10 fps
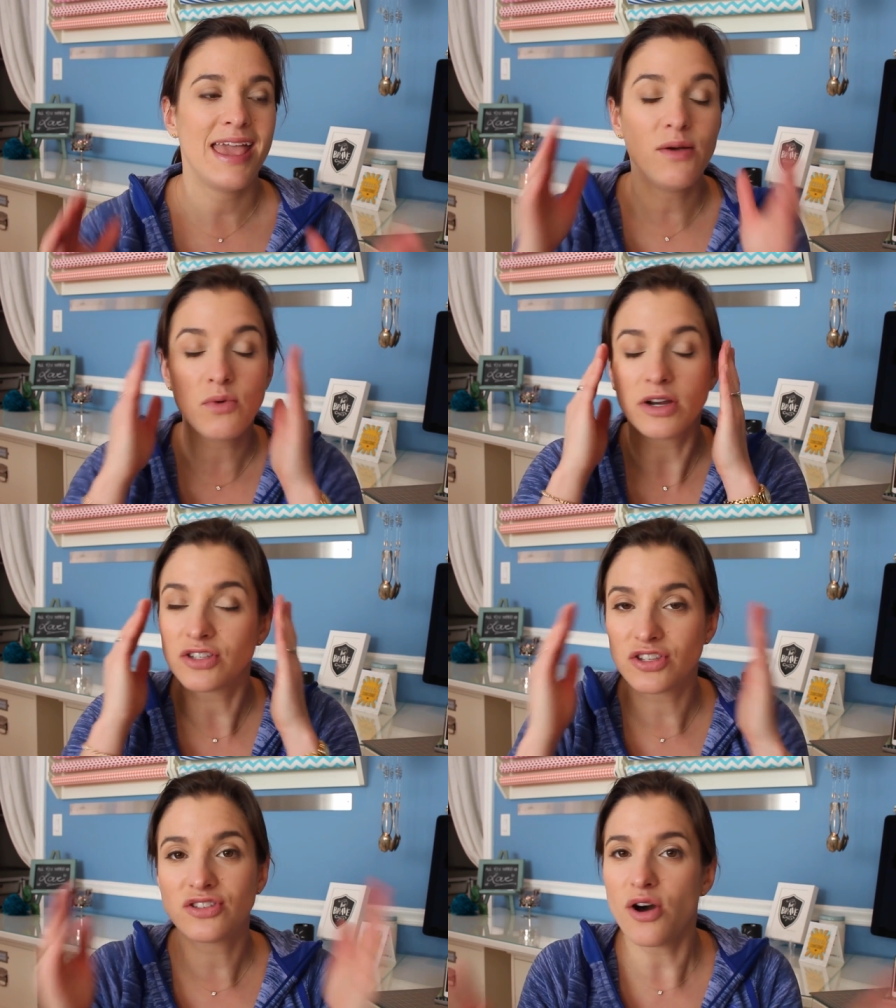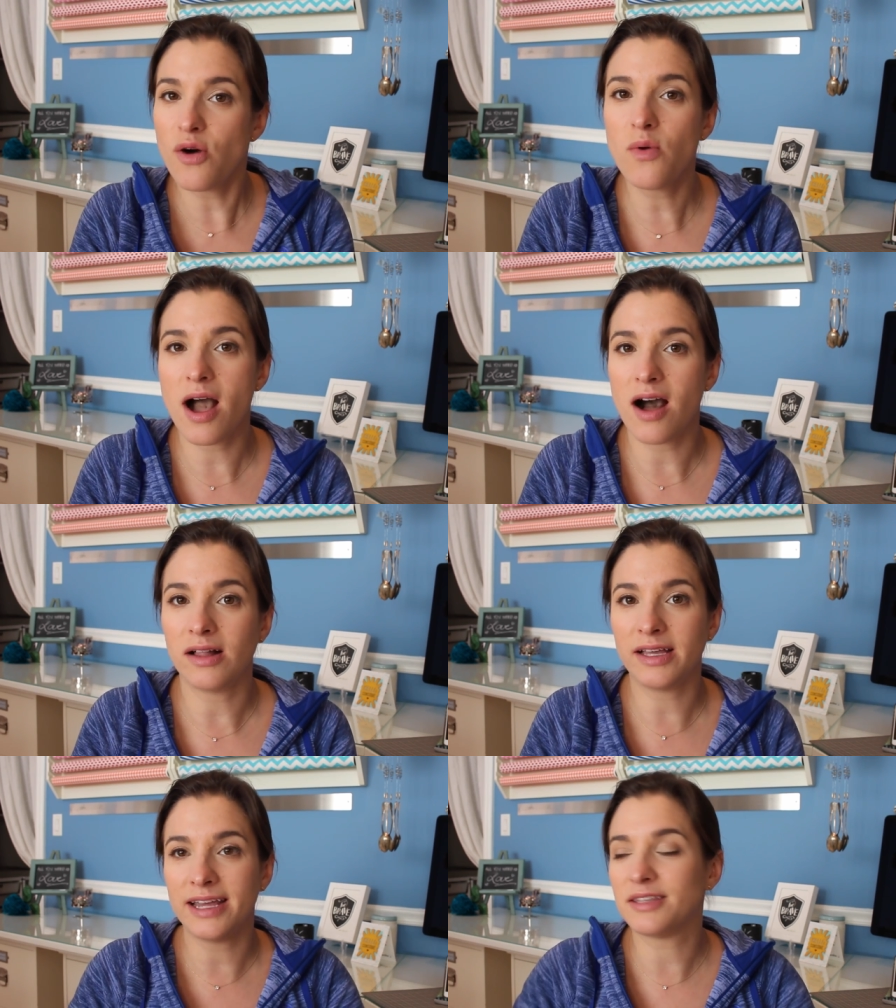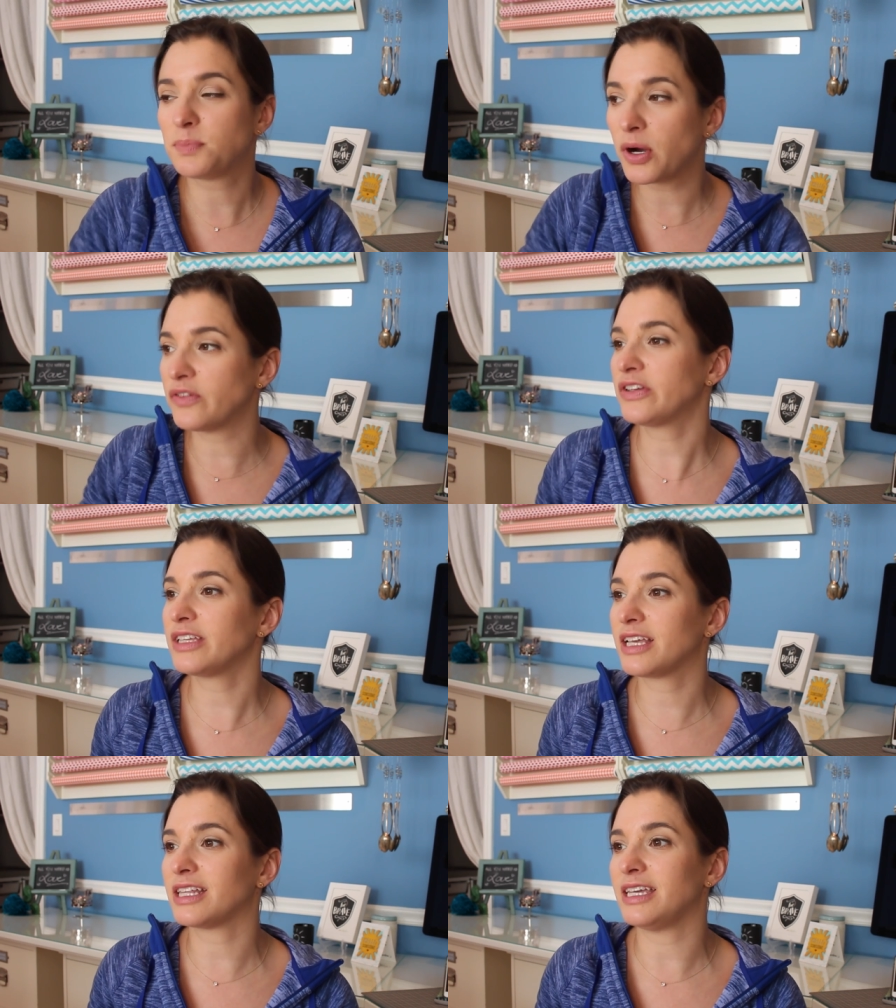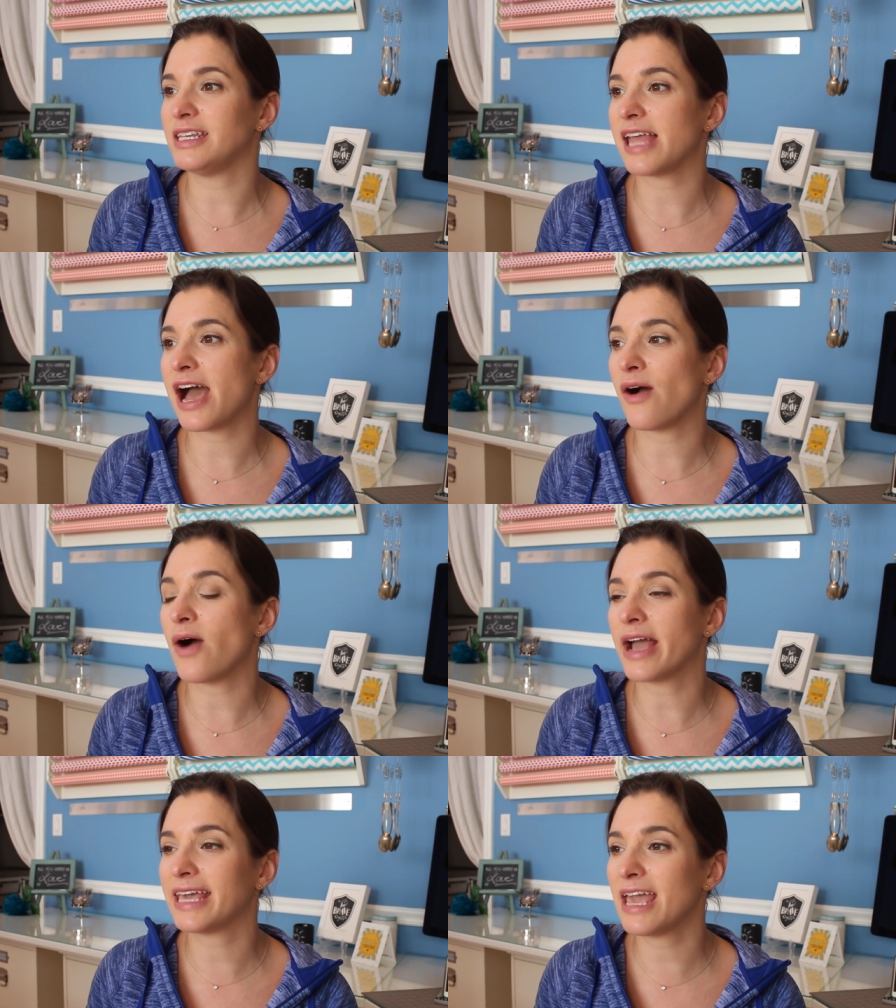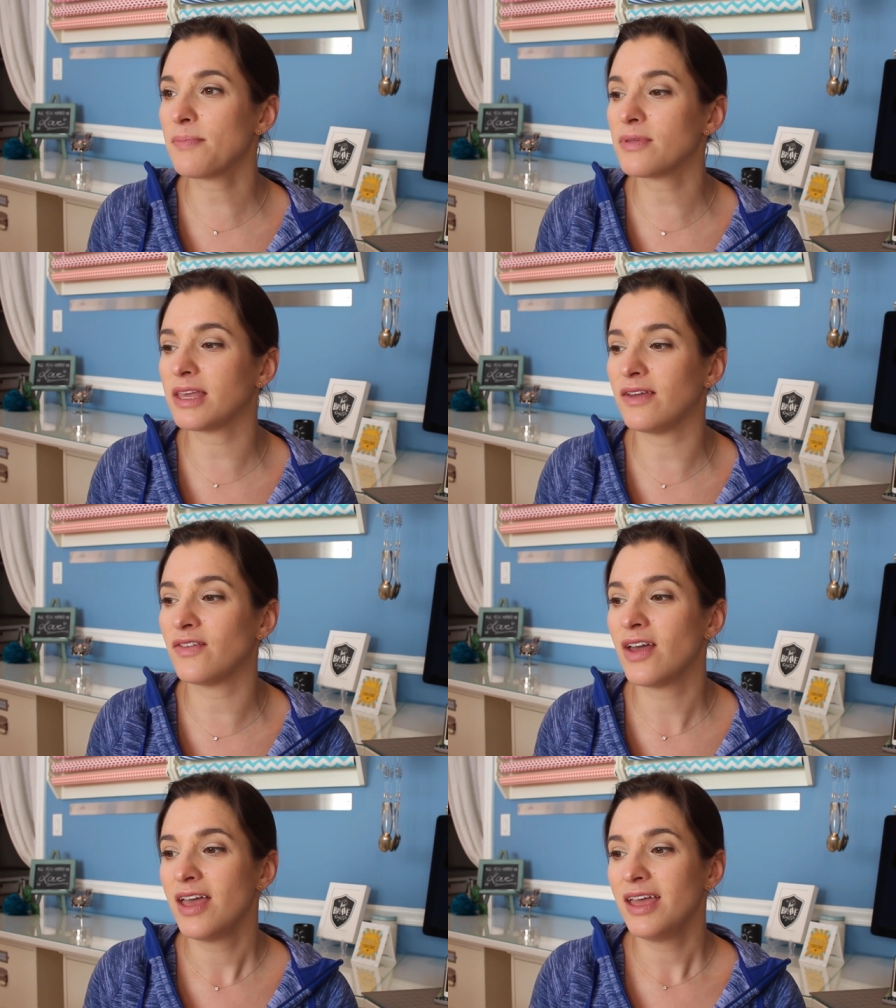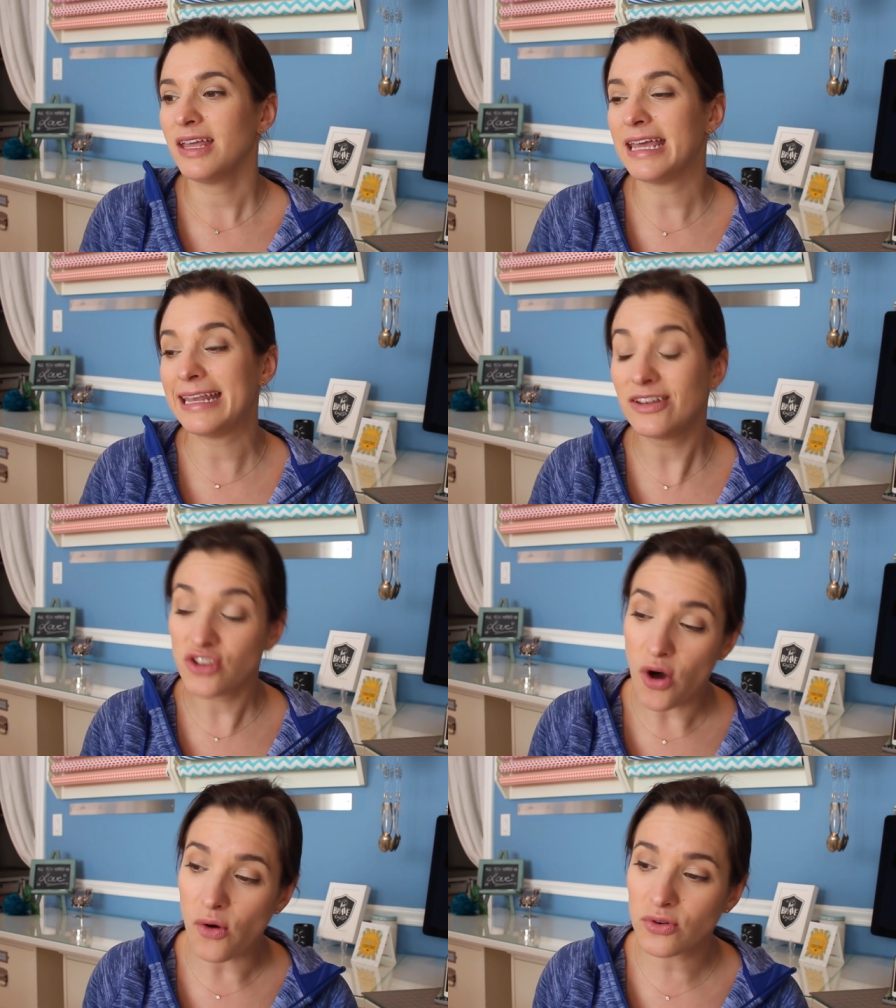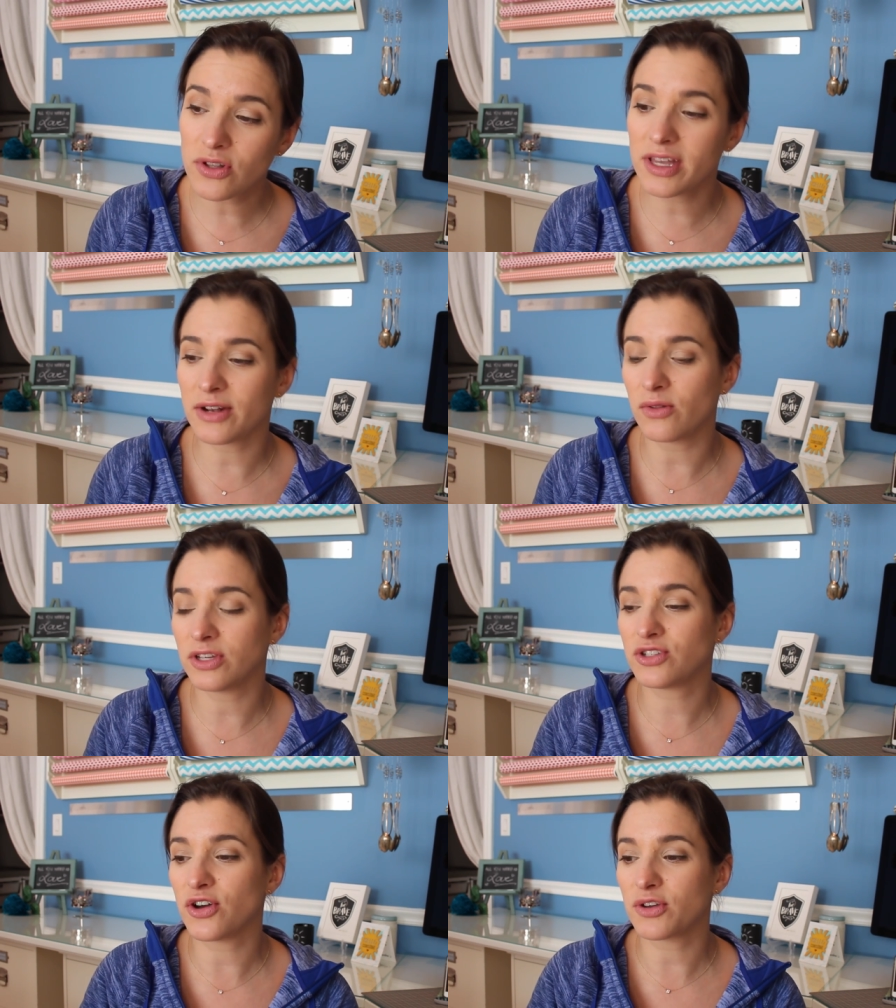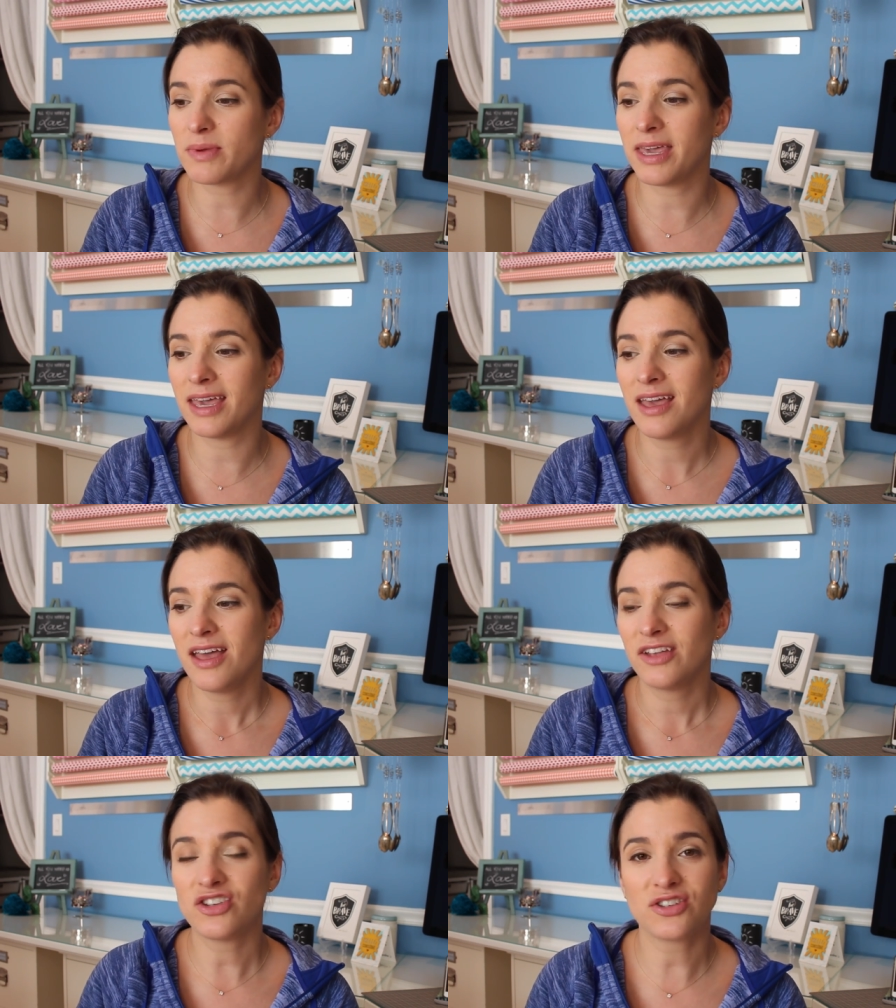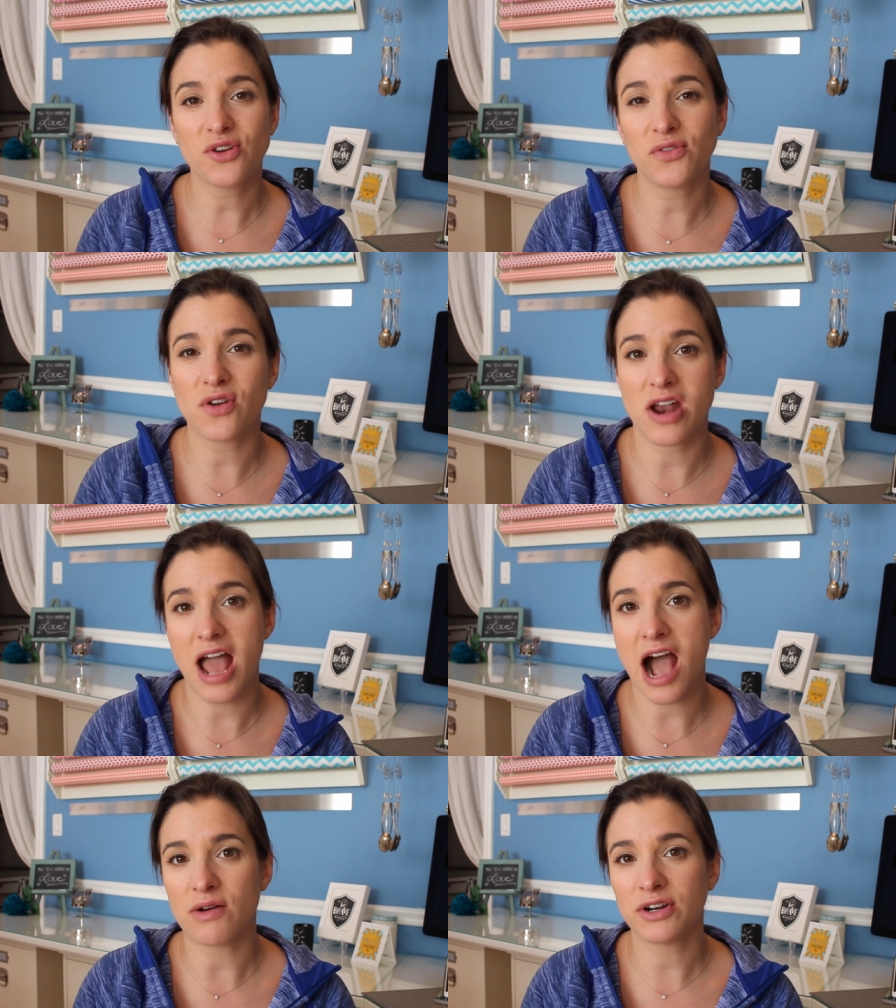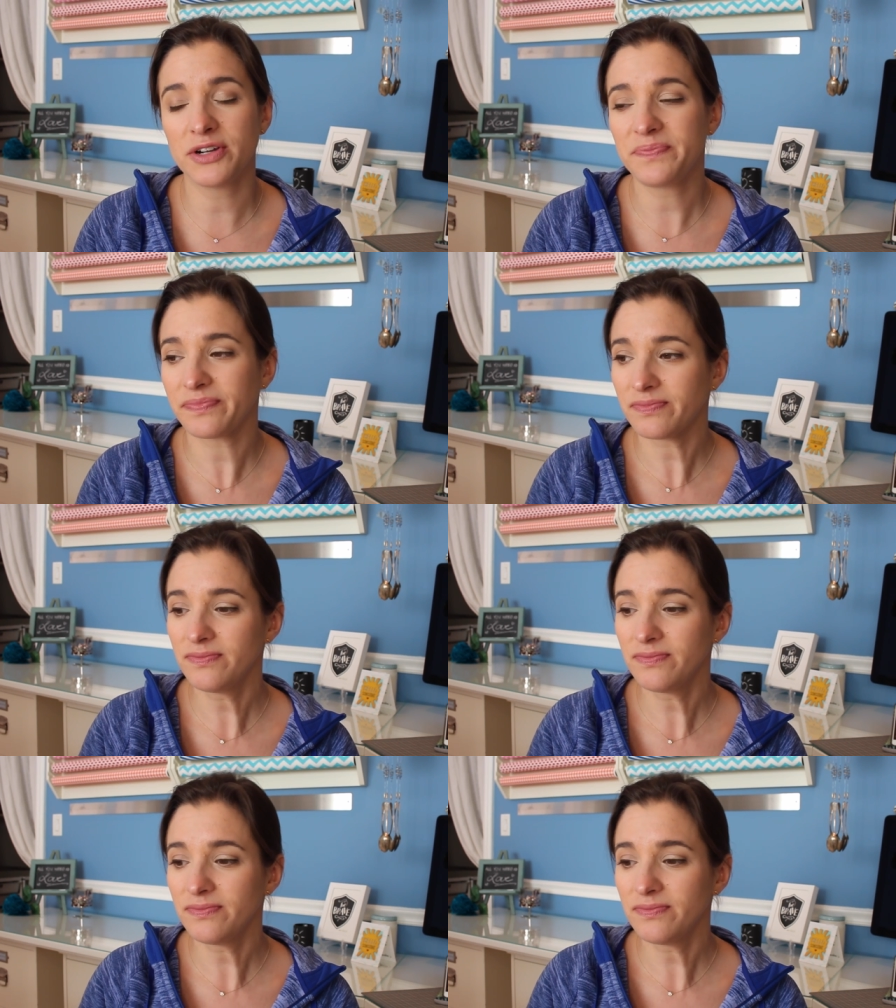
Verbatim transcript: It worked so well. It's perfectly clean now. I can't believe in total, it only took me just over an hour.